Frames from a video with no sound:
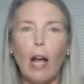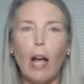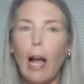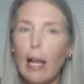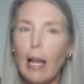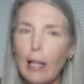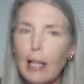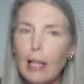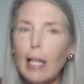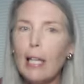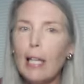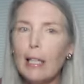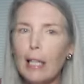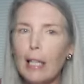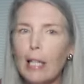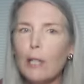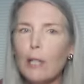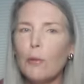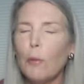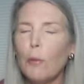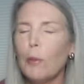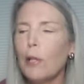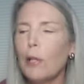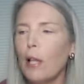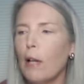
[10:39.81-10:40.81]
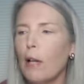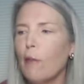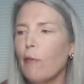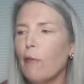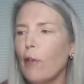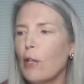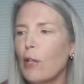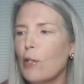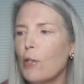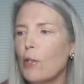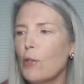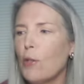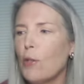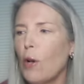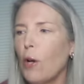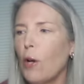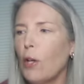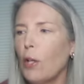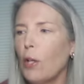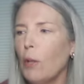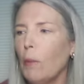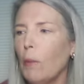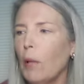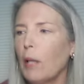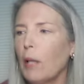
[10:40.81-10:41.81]
I think that's what the defense is
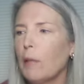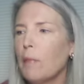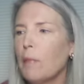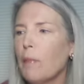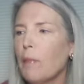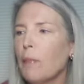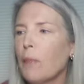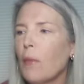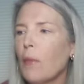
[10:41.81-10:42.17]
arguing.